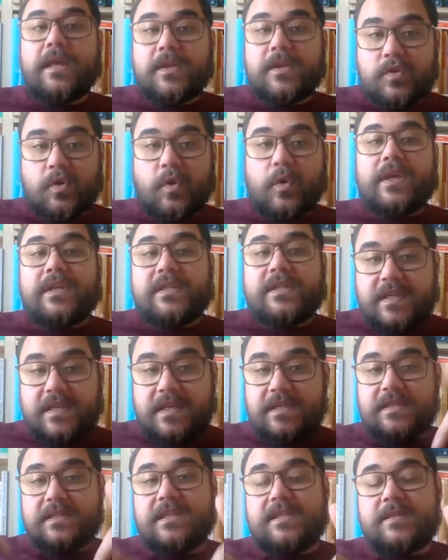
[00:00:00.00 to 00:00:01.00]
So
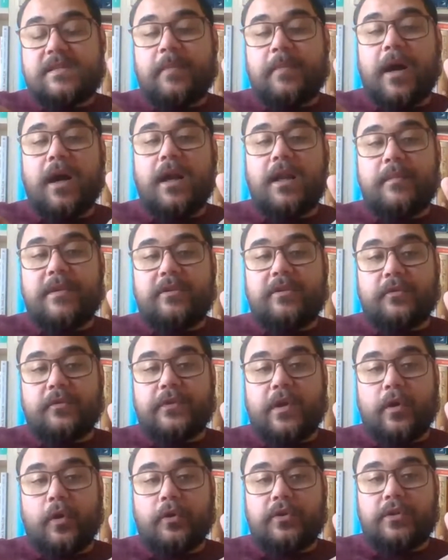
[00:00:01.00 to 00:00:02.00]
since this parliament of
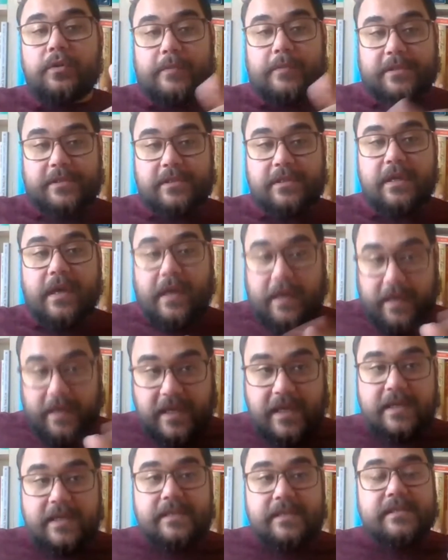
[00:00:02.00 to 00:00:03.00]
the Ottomans
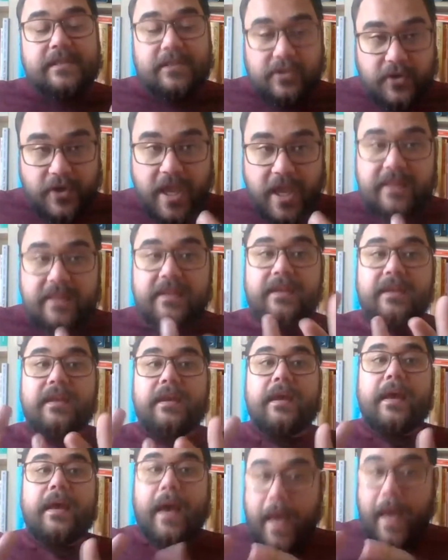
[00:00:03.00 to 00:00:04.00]
is creating
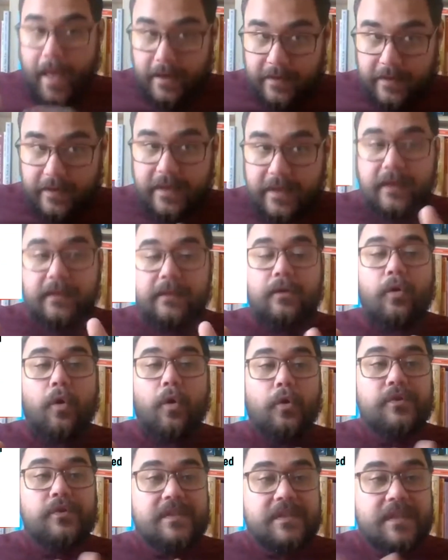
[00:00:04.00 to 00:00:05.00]
a legal
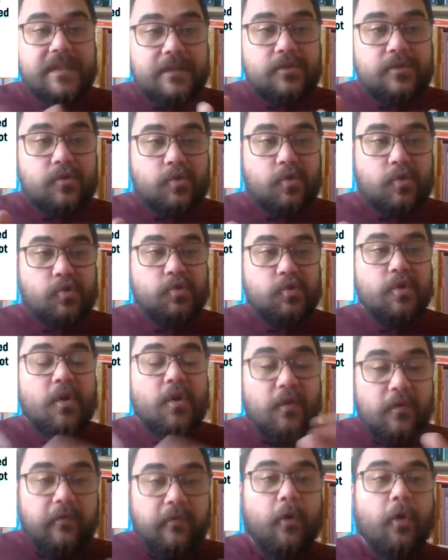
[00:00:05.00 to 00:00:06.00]
consensus
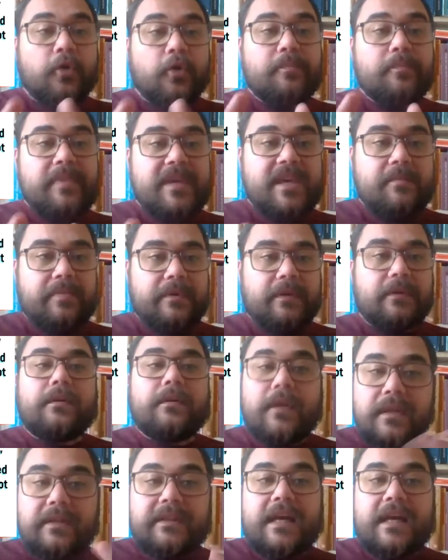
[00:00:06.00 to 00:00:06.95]
for the people,